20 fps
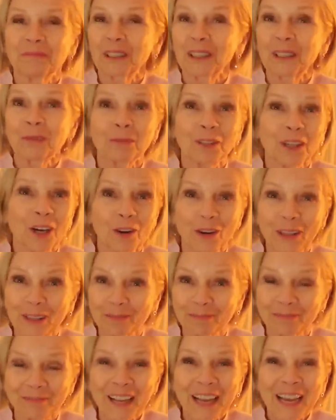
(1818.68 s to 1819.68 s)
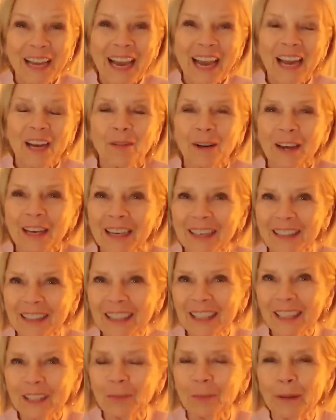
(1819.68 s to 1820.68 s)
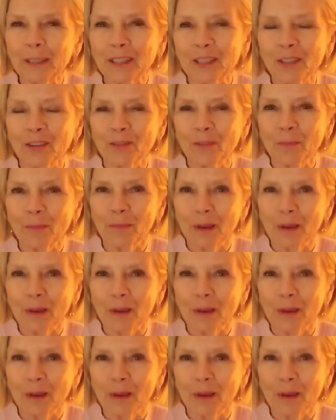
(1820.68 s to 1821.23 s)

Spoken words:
keeps going. Anyway, here's a little bit of